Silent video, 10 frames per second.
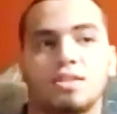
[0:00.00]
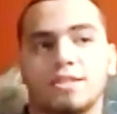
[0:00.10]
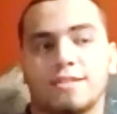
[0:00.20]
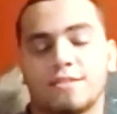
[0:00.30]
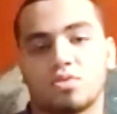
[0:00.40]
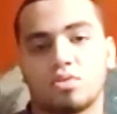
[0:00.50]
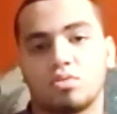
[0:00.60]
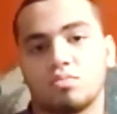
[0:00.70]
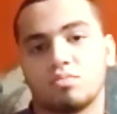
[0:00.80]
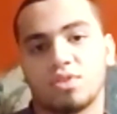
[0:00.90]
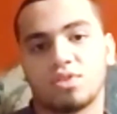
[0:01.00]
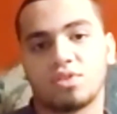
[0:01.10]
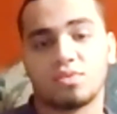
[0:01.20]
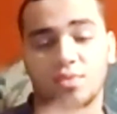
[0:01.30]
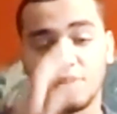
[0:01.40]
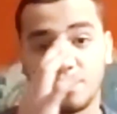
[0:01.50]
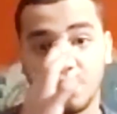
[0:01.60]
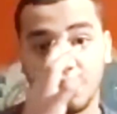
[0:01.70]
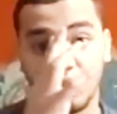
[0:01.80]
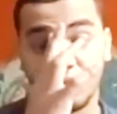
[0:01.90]
So this is my
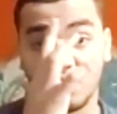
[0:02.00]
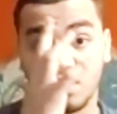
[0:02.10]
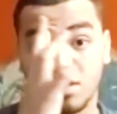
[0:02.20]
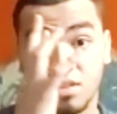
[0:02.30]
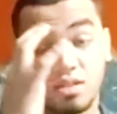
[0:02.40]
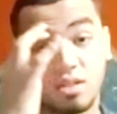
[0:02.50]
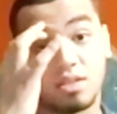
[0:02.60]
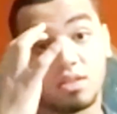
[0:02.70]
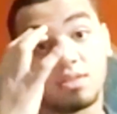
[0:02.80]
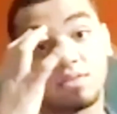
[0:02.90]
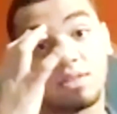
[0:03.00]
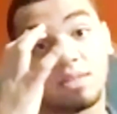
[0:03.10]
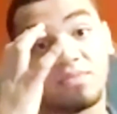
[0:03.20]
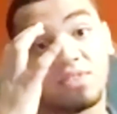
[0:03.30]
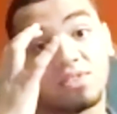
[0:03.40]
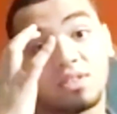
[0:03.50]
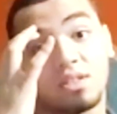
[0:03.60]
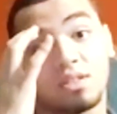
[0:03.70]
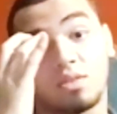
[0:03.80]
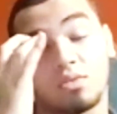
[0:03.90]
obstacle that I'm facing in
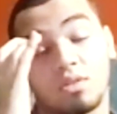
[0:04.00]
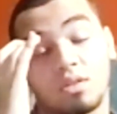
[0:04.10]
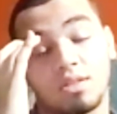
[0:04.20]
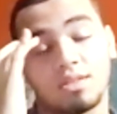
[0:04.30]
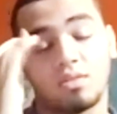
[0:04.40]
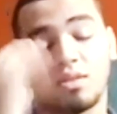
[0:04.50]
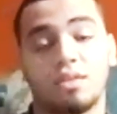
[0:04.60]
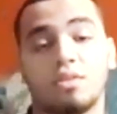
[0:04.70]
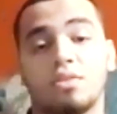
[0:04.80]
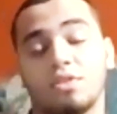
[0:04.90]
the online learning.